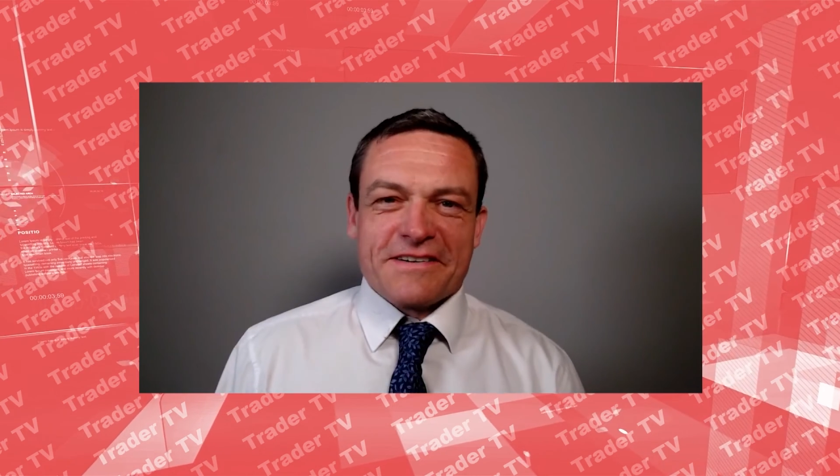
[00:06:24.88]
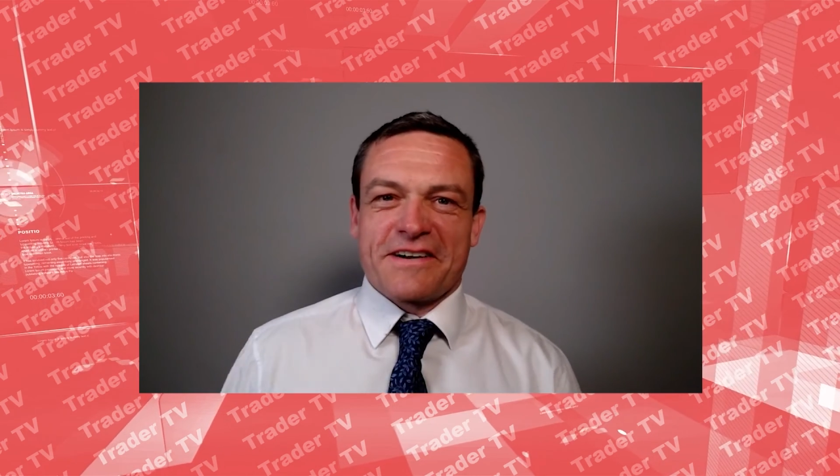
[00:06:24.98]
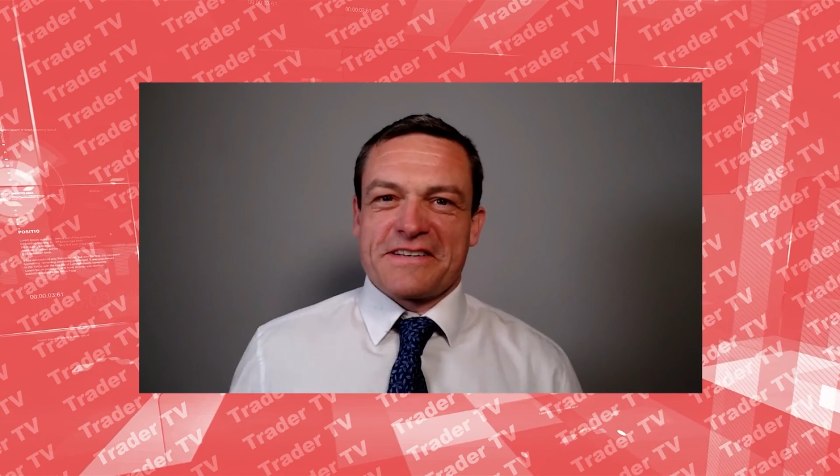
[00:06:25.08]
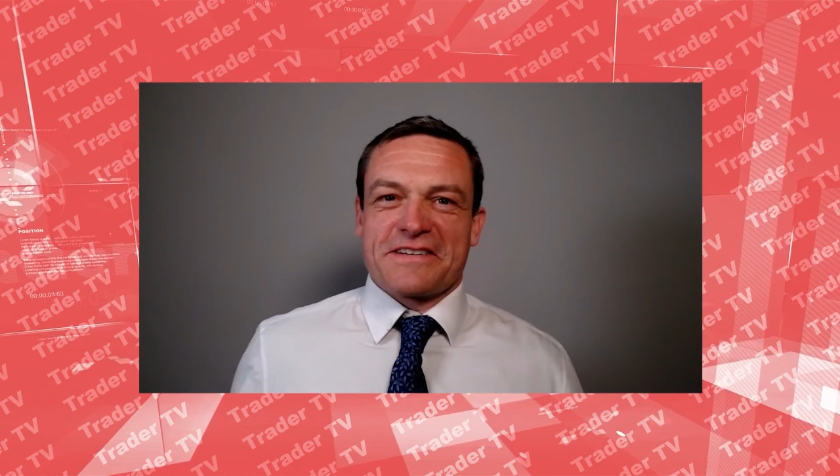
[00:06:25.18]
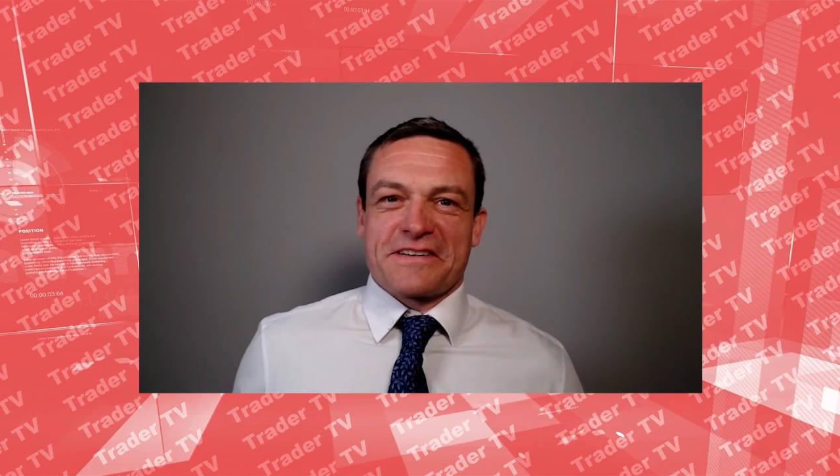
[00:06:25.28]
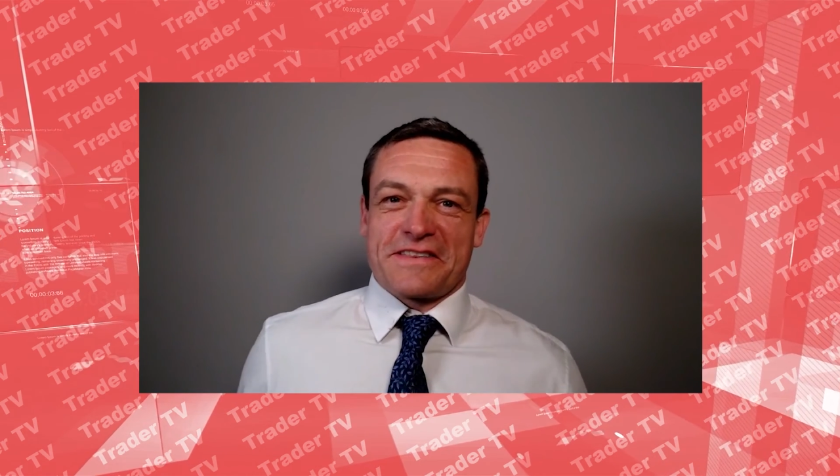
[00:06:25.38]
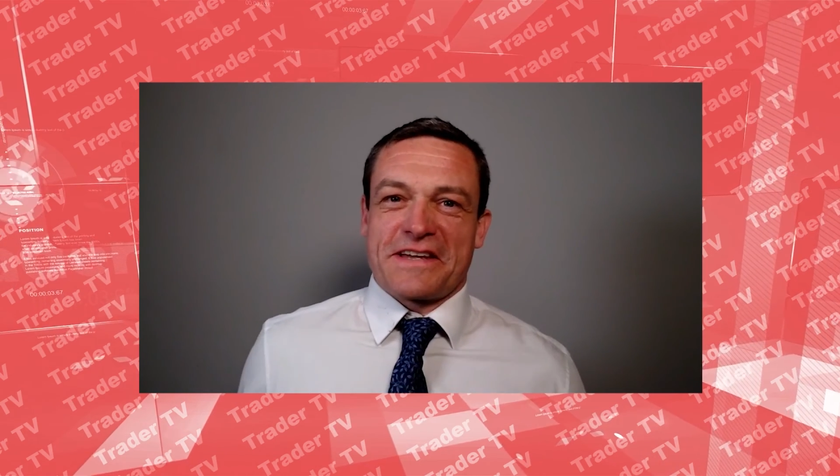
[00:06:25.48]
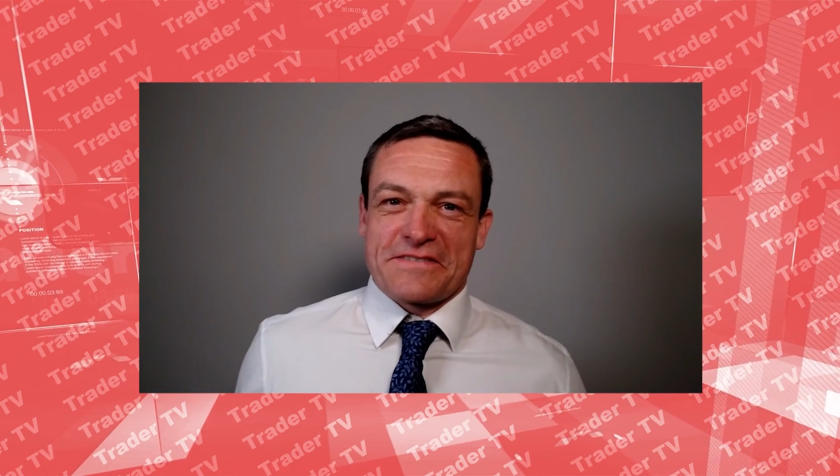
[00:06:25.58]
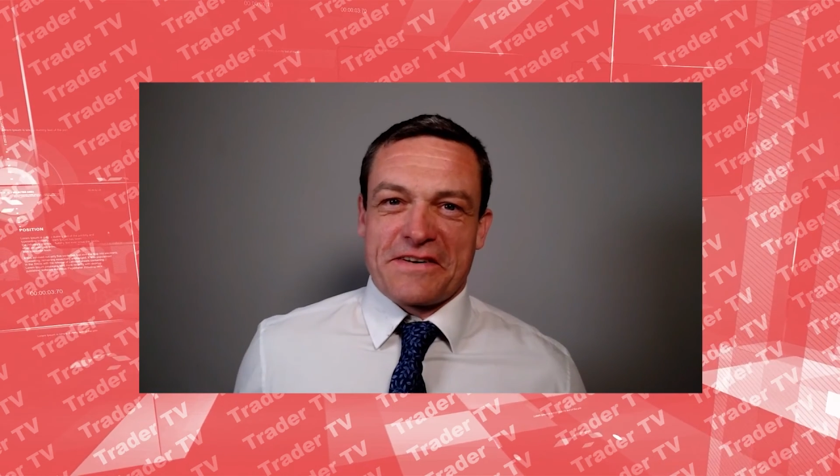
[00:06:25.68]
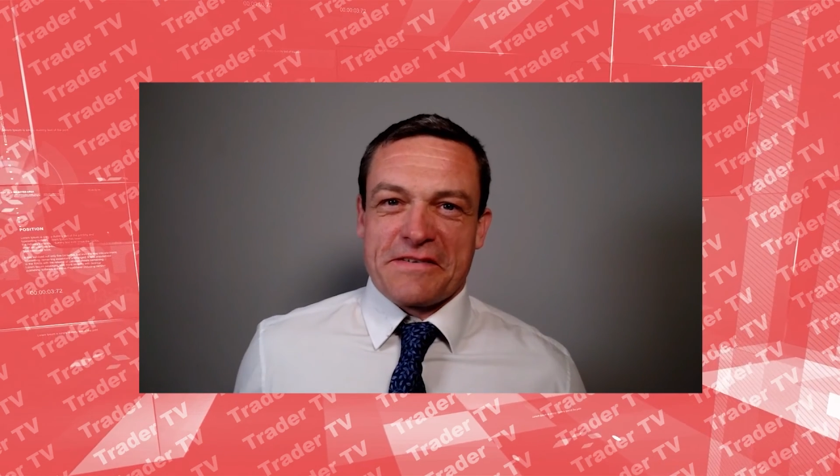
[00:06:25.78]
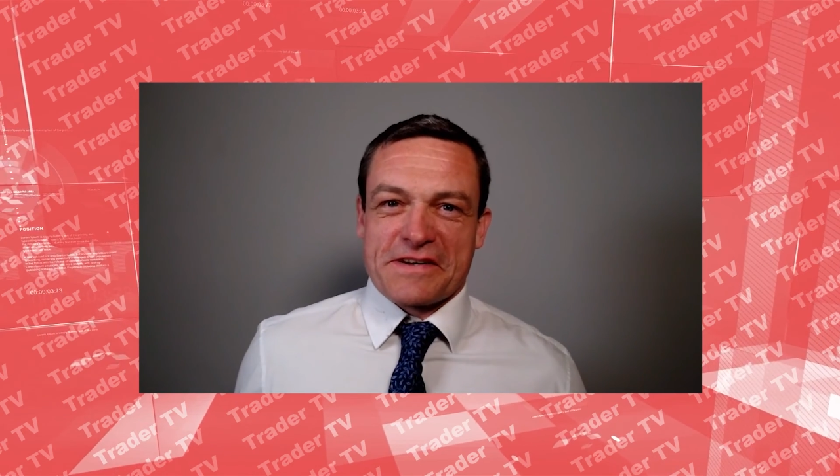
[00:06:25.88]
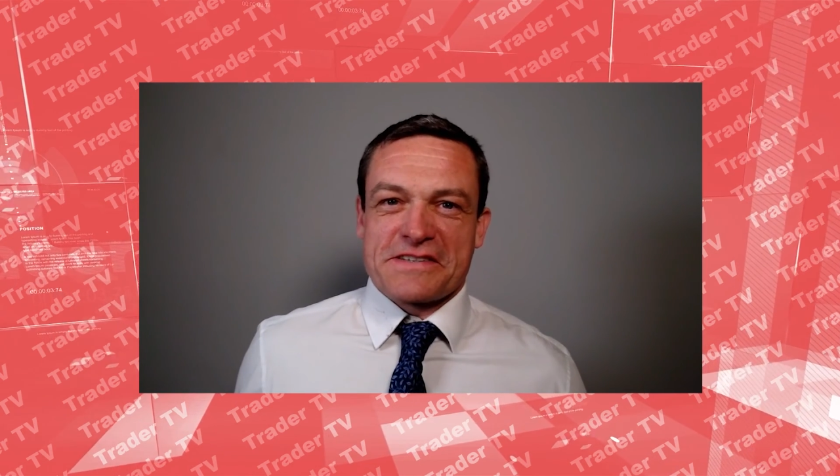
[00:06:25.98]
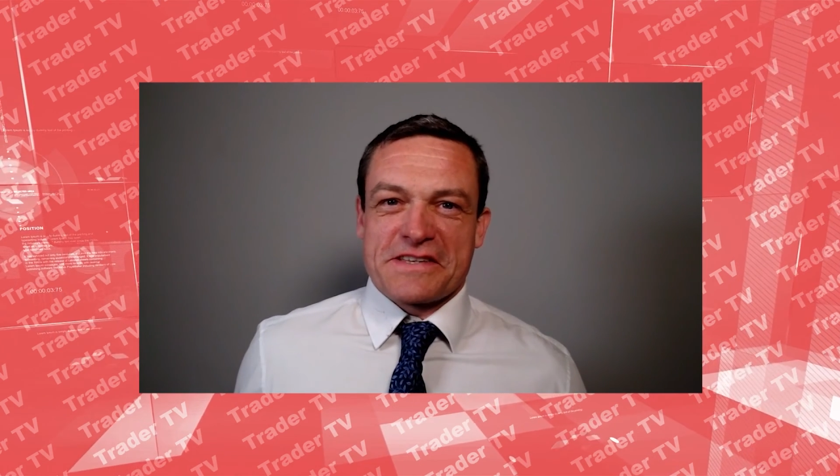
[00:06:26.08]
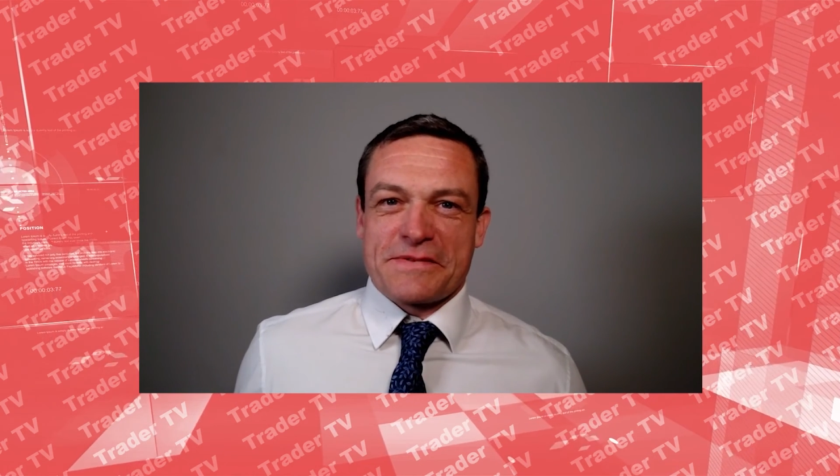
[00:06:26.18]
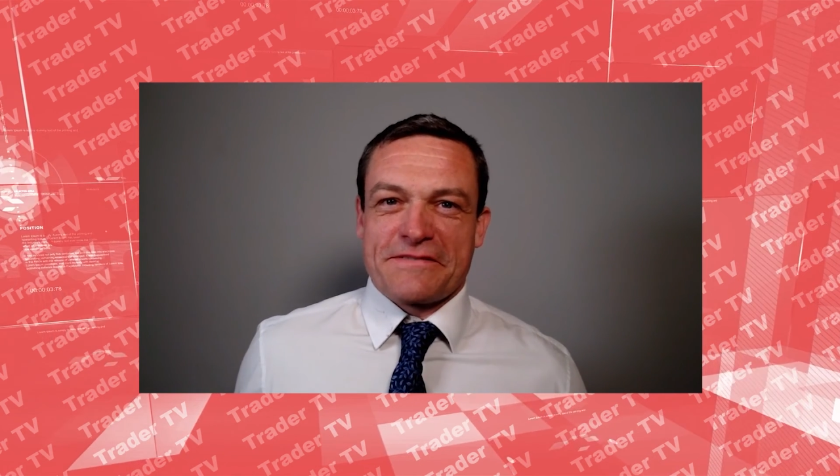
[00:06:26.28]
Guys, look, thanks very
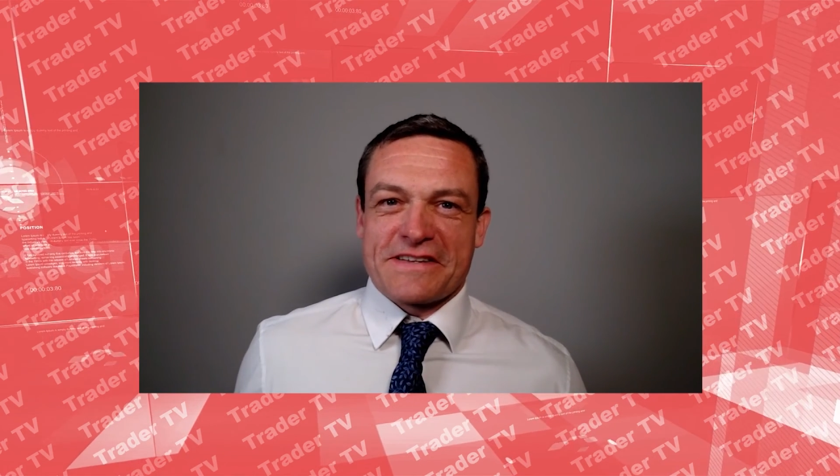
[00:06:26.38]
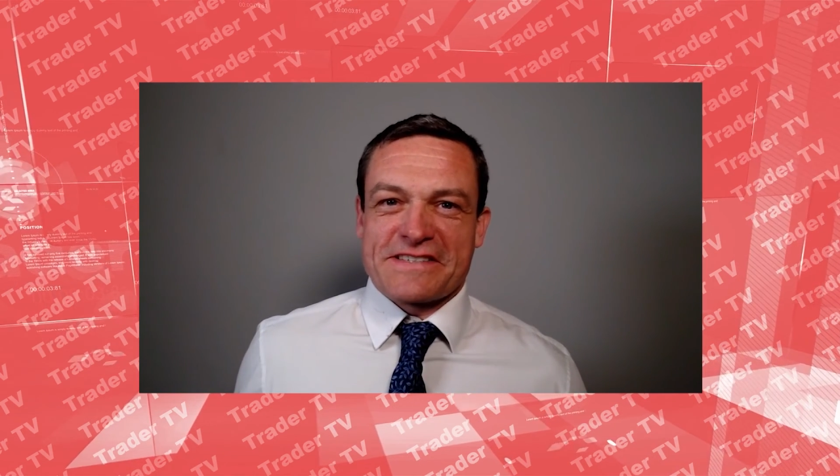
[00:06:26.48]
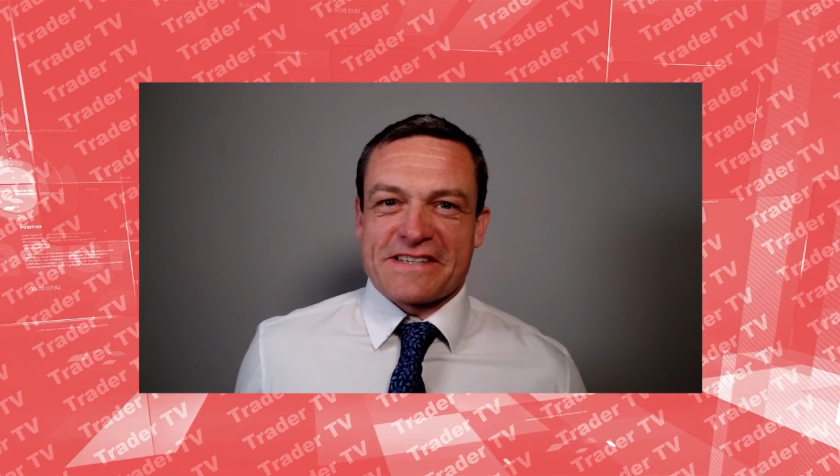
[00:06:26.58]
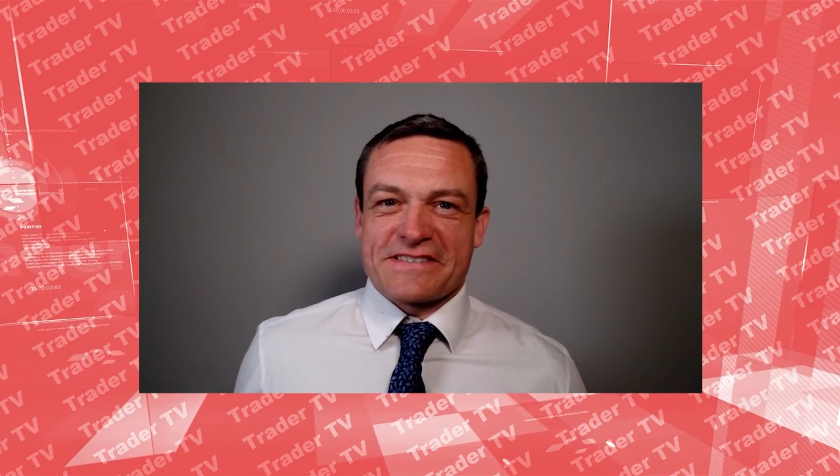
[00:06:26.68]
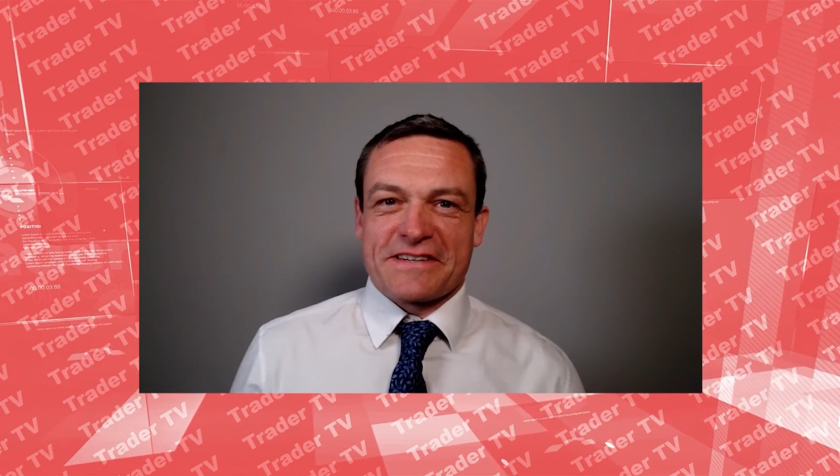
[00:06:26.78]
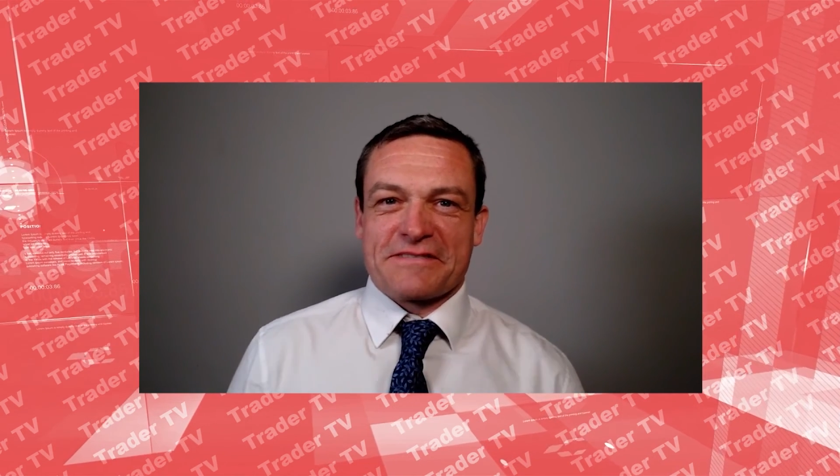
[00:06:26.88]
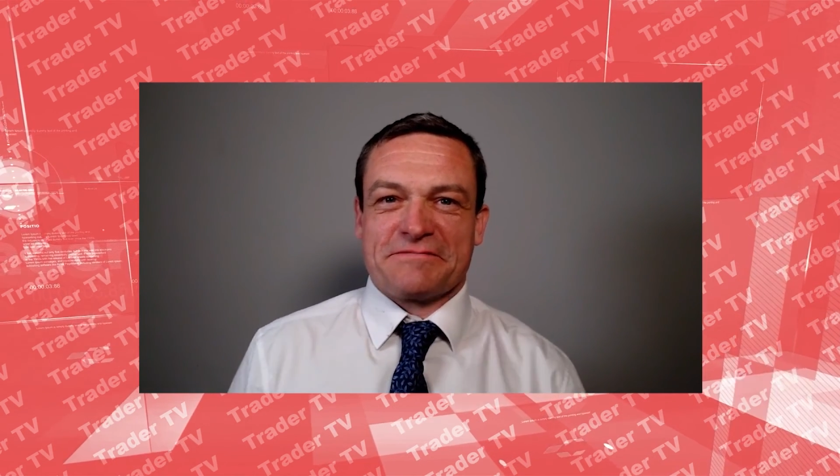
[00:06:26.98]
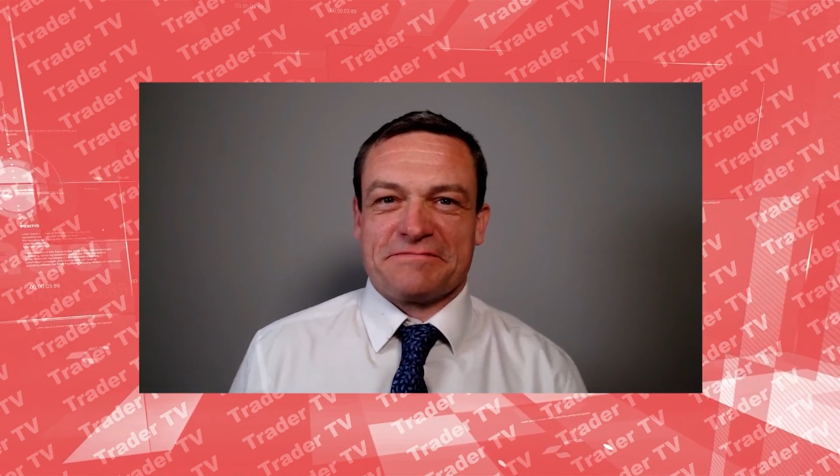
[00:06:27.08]
much. That's been fantastic.